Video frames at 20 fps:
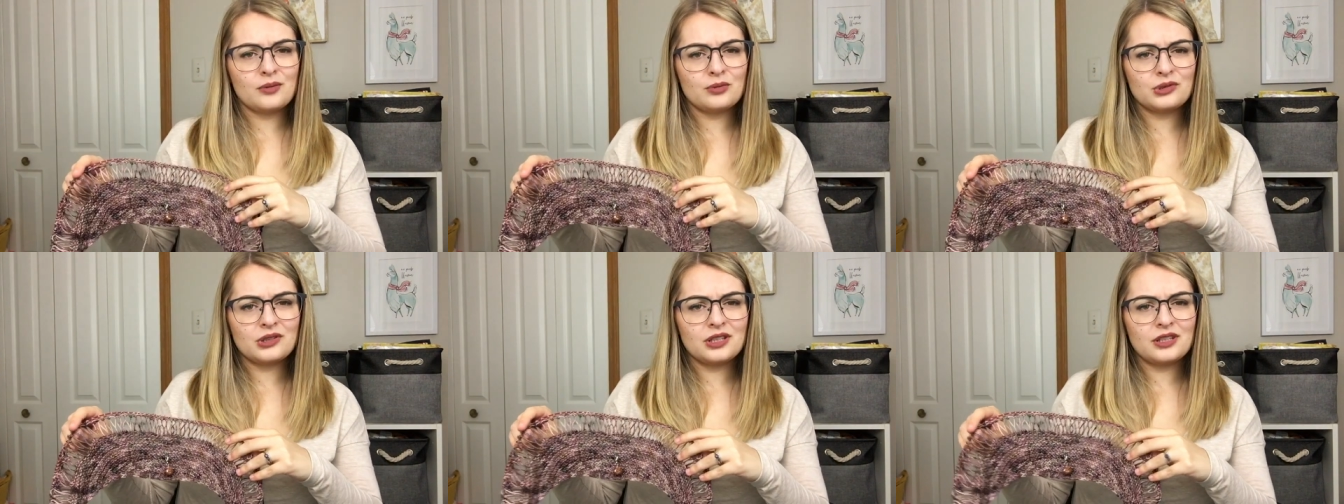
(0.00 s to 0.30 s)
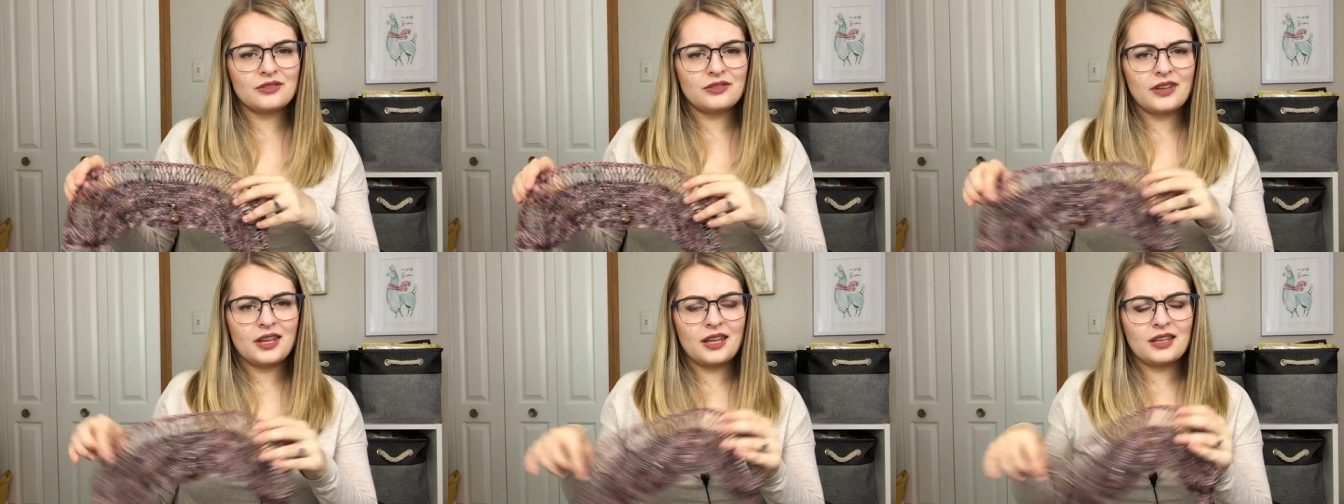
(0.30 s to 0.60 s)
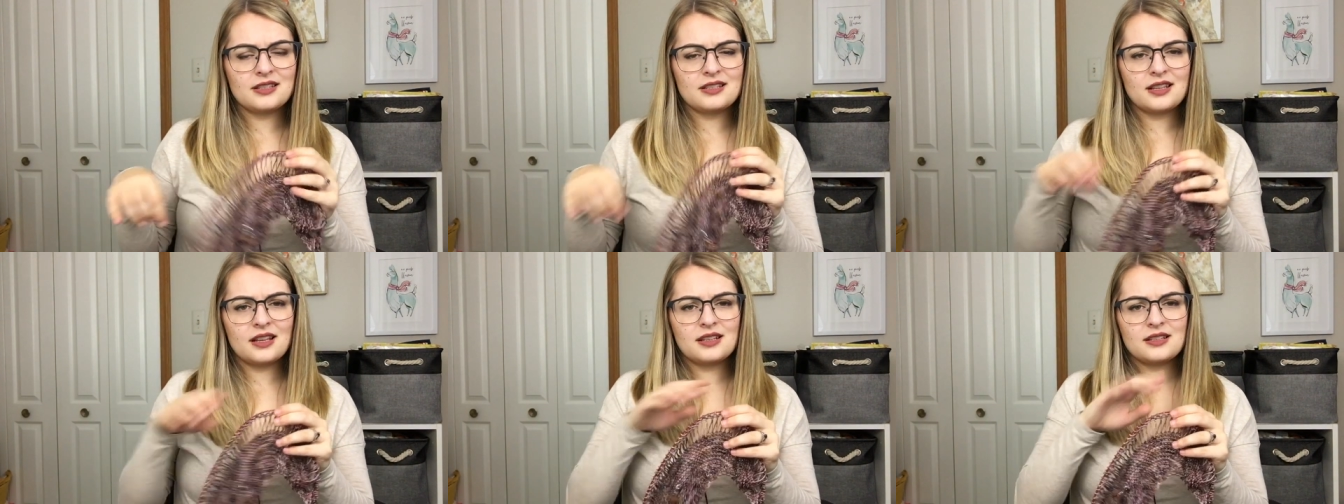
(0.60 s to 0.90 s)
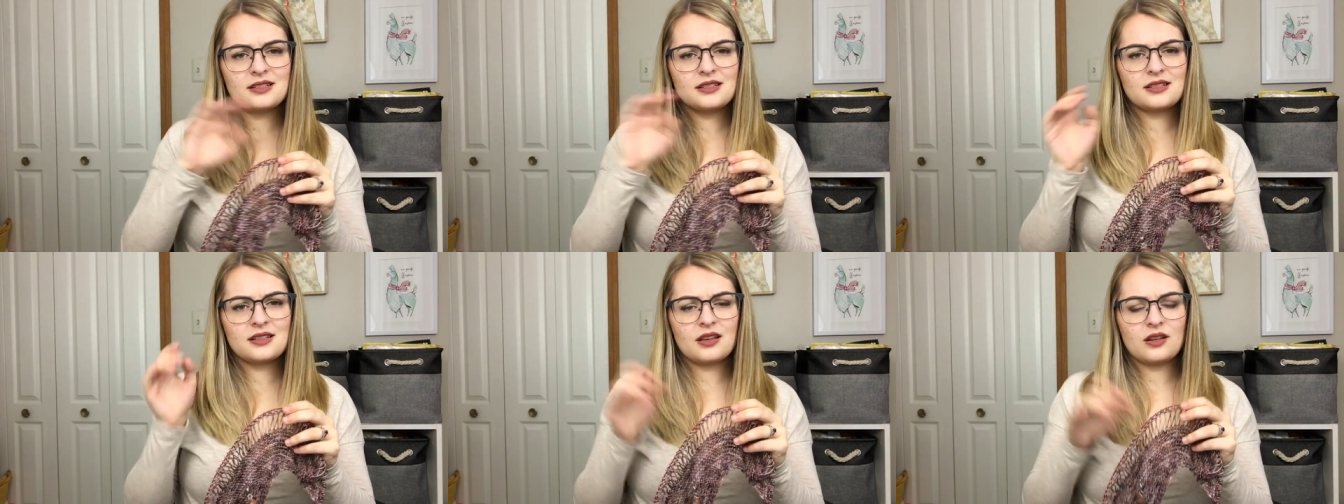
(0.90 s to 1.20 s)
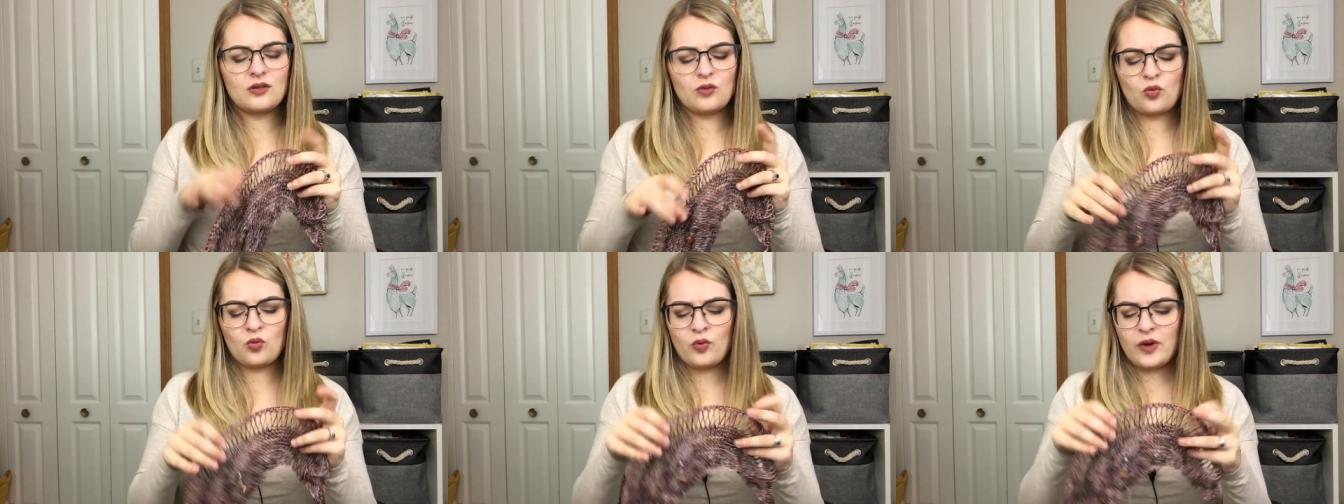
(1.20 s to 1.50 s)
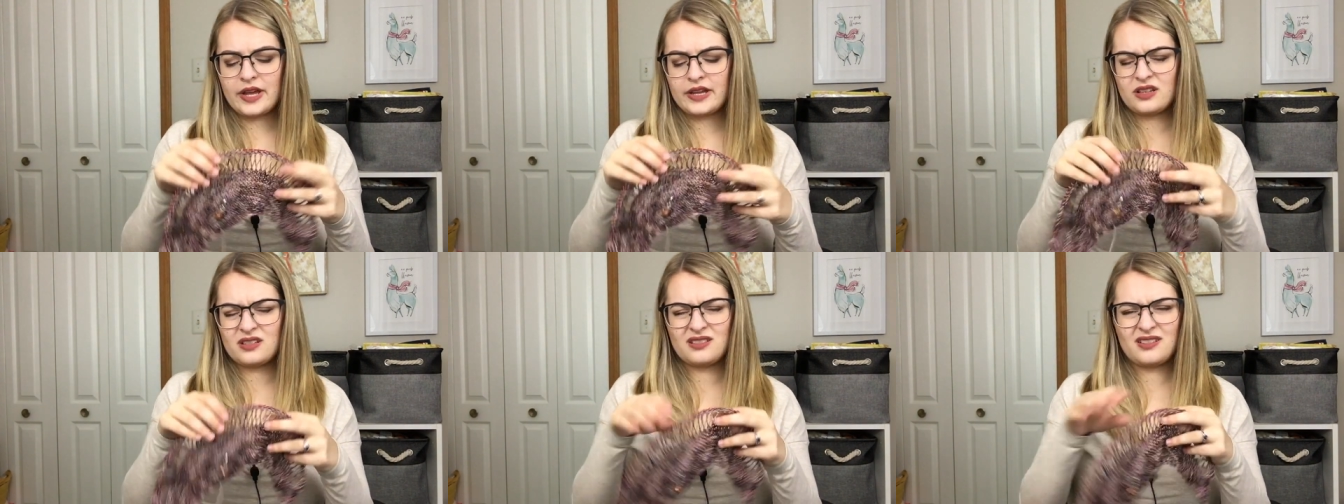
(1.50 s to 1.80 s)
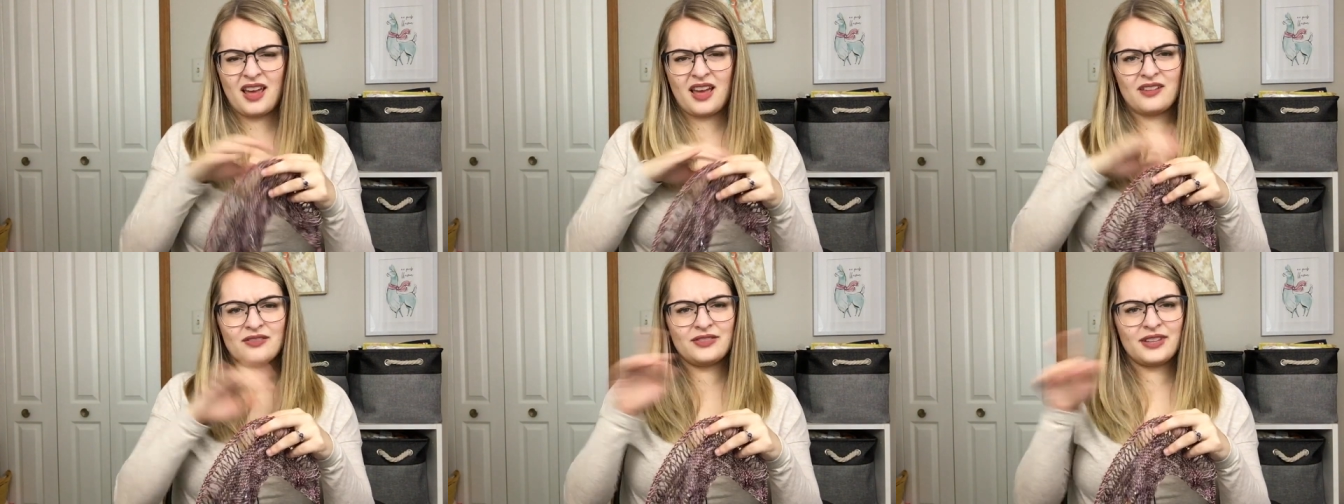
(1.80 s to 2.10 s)
I believe it does
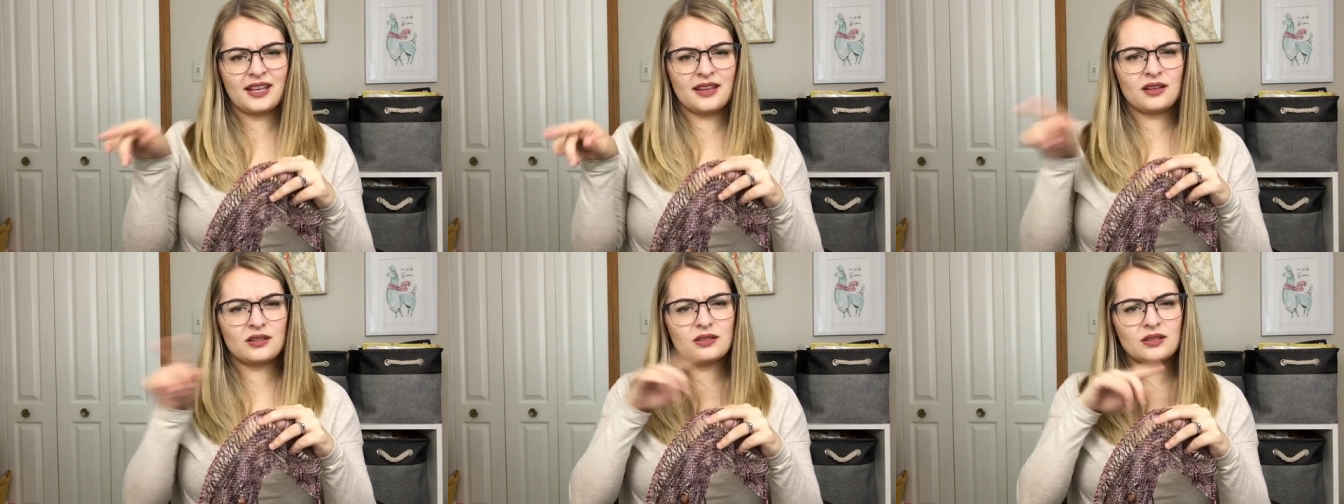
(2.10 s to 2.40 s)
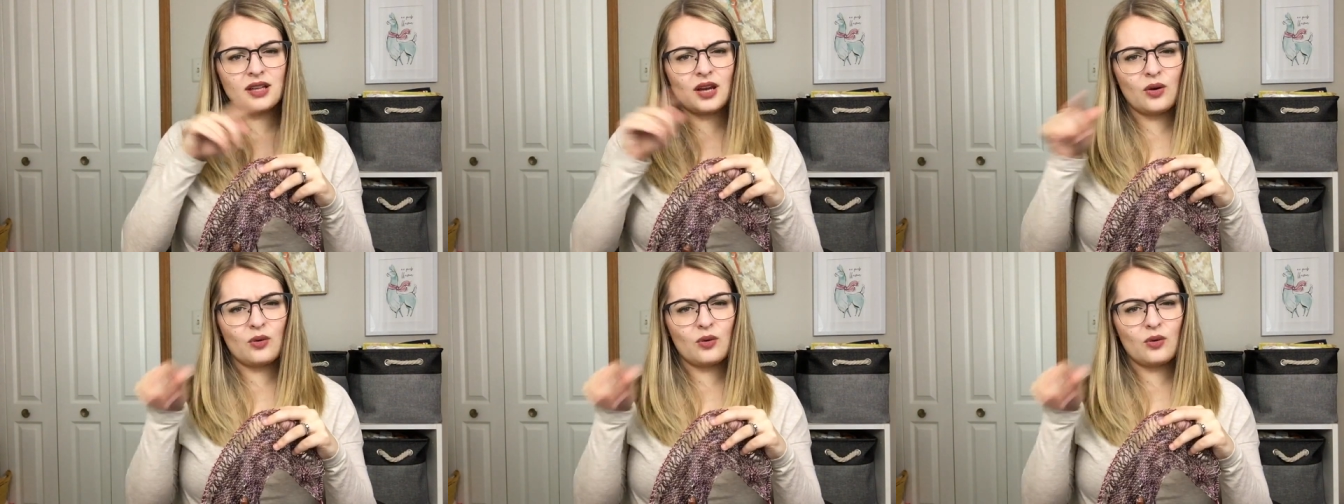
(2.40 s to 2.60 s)
have like